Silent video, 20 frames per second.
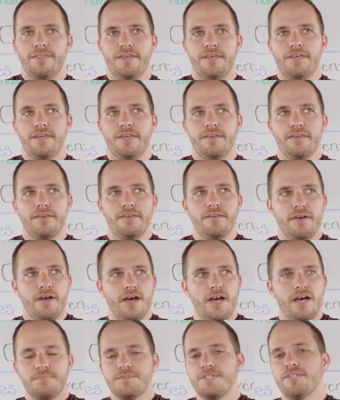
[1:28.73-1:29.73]
The
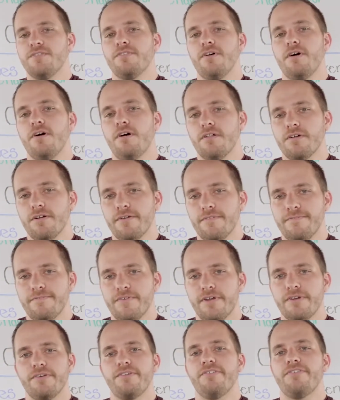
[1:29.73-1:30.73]
options all are
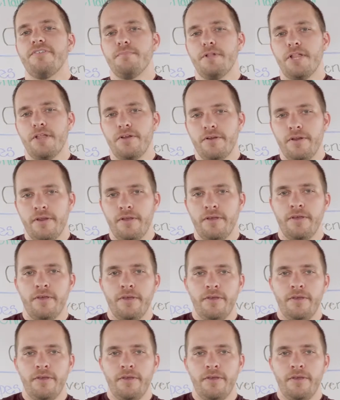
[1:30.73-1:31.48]
very similar.